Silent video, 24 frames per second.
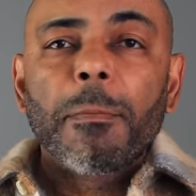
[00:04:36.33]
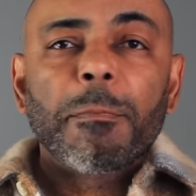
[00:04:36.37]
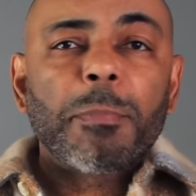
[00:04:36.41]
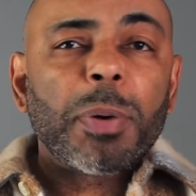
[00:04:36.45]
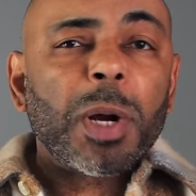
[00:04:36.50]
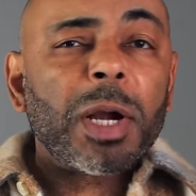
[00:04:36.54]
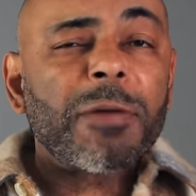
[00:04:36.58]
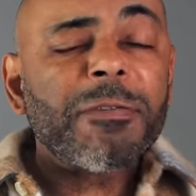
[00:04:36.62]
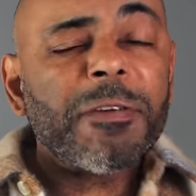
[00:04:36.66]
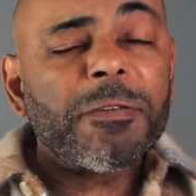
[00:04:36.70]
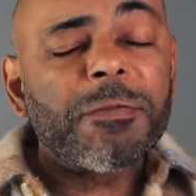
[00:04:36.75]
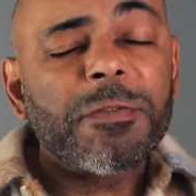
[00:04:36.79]

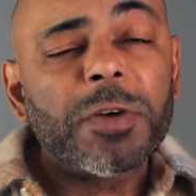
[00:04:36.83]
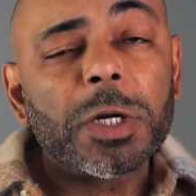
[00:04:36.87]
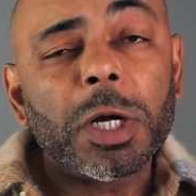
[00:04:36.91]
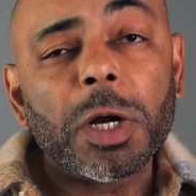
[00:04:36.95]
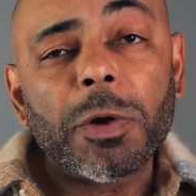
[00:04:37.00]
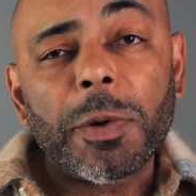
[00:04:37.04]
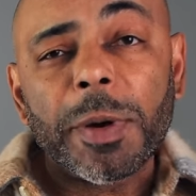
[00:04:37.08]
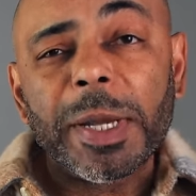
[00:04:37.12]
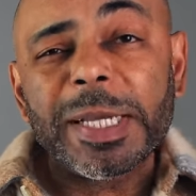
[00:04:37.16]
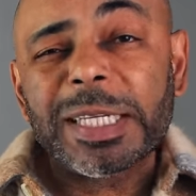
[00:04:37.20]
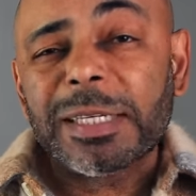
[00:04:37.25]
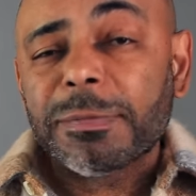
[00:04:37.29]
Perfect for
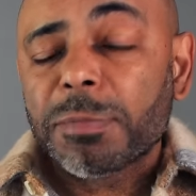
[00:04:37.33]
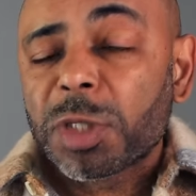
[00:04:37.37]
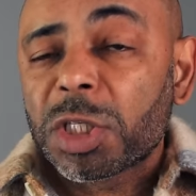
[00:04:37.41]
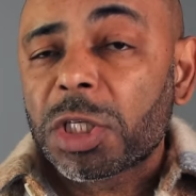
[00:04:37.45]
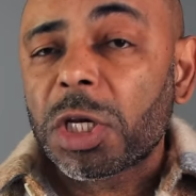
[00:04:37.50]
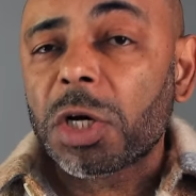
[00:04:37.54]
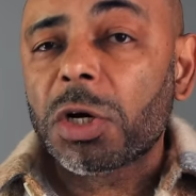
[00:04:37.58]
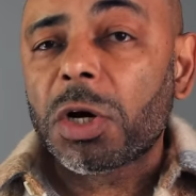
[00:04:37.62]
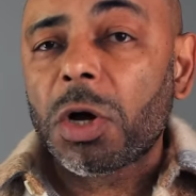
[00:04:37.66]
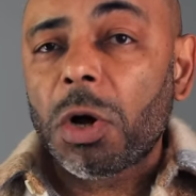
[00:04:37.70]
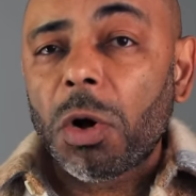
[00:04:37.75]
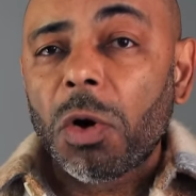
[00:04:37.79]
crisp
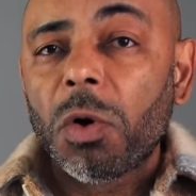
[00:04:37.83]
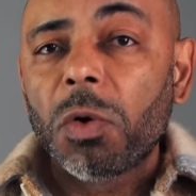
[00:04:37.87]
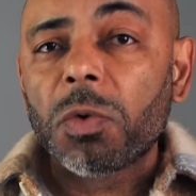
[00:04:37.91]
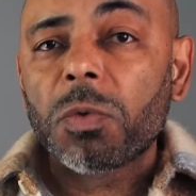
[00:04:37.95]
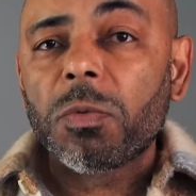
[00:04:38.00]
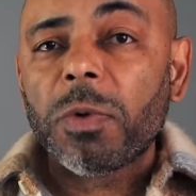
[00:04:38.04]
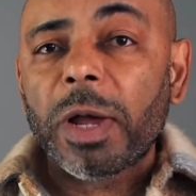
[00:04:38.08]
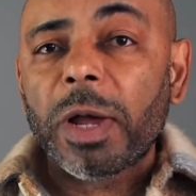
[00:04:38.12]
to cold